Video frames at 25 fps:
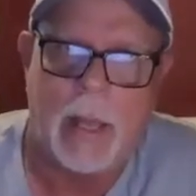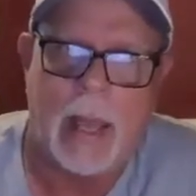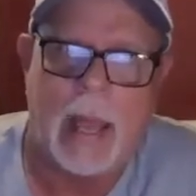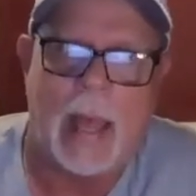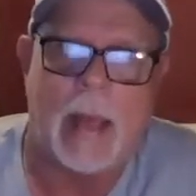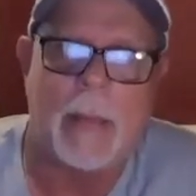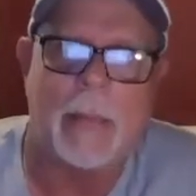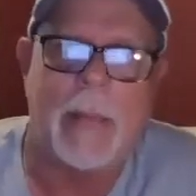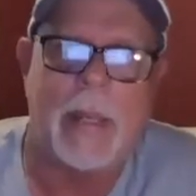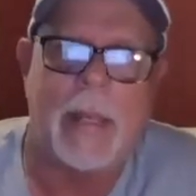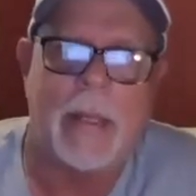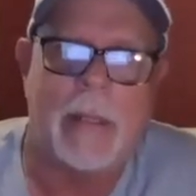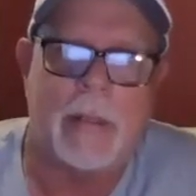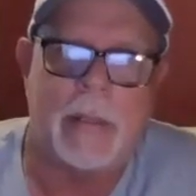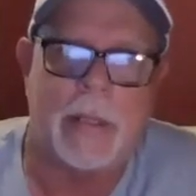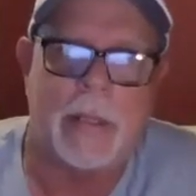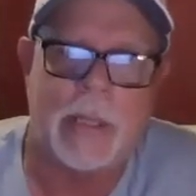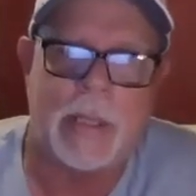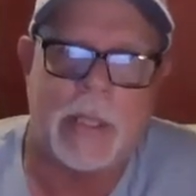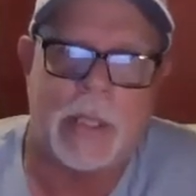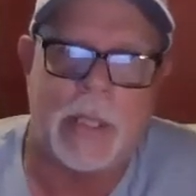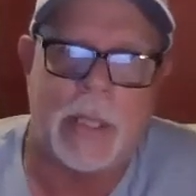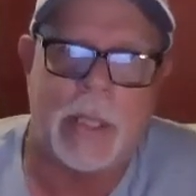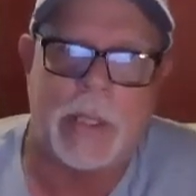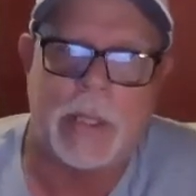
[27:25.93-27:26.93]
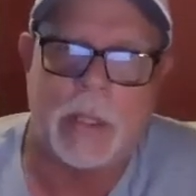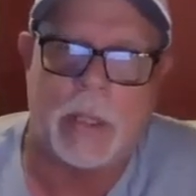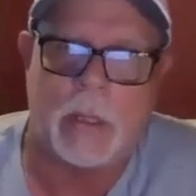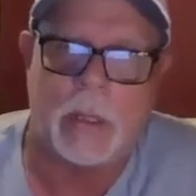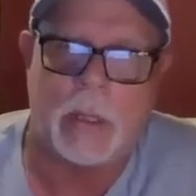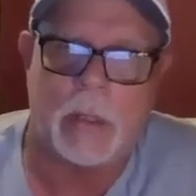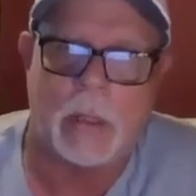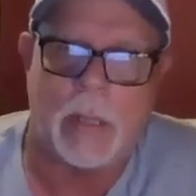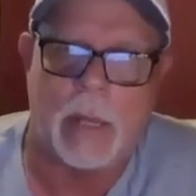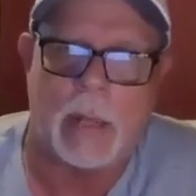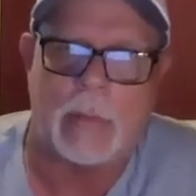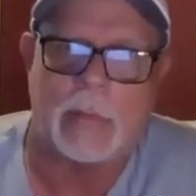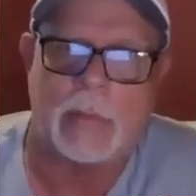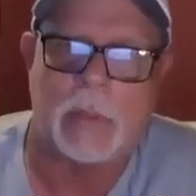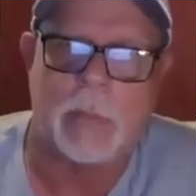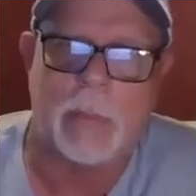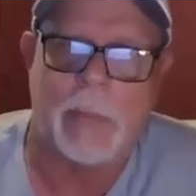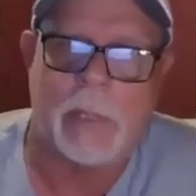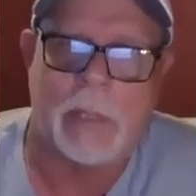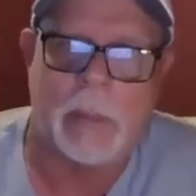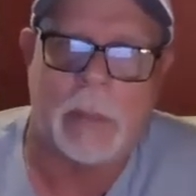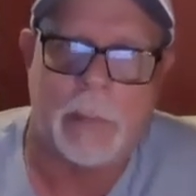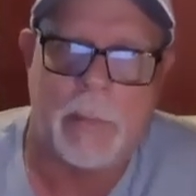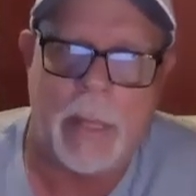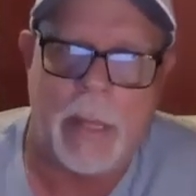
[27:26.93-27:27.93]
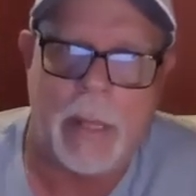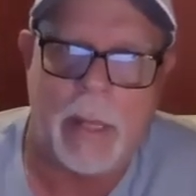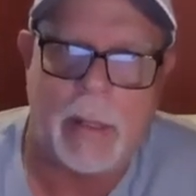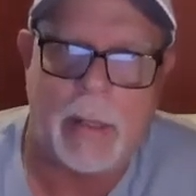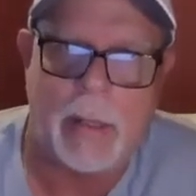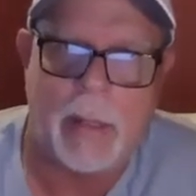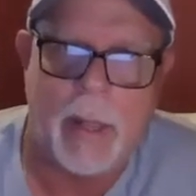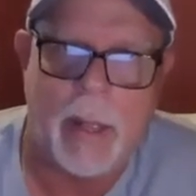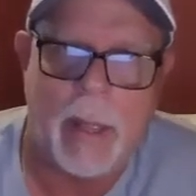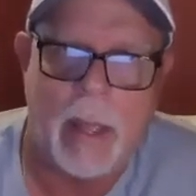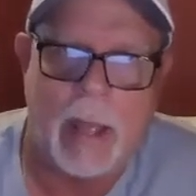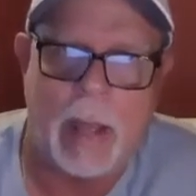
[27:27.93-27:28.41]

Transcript: I made a decision that I was going to be committed.